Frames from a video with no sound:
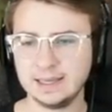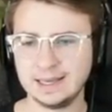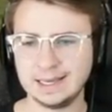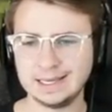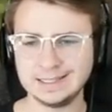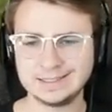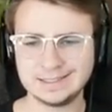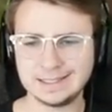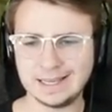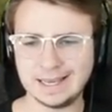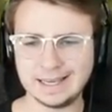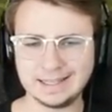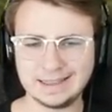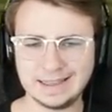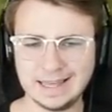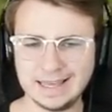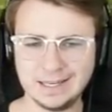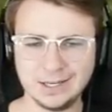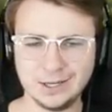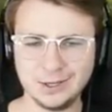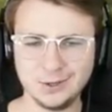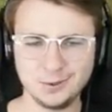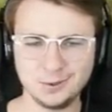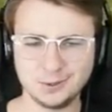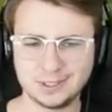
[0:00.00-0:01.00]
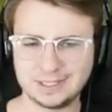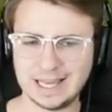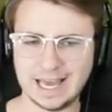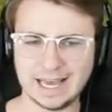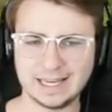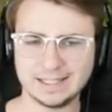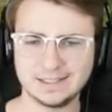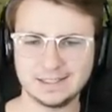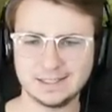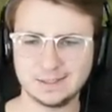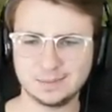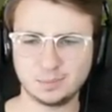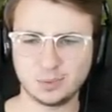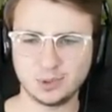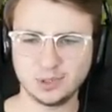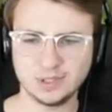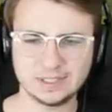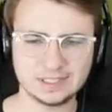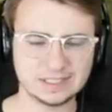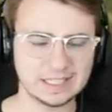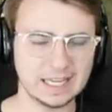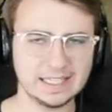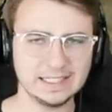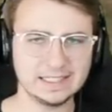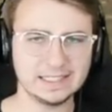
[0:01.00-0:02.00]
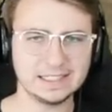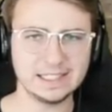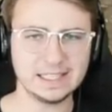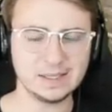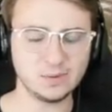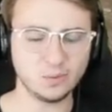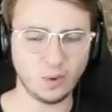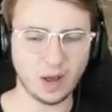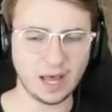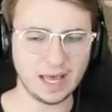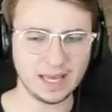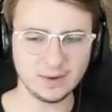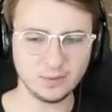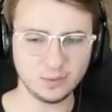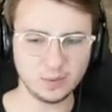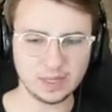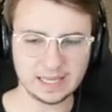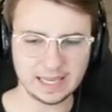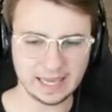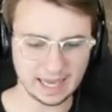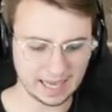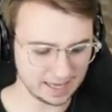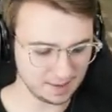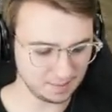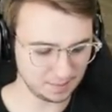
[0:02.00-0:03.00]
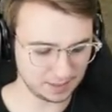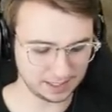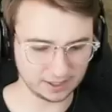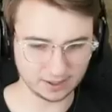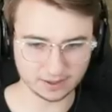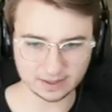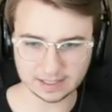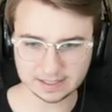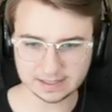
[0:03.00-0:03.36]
It's like they knew that's precisely why we came here.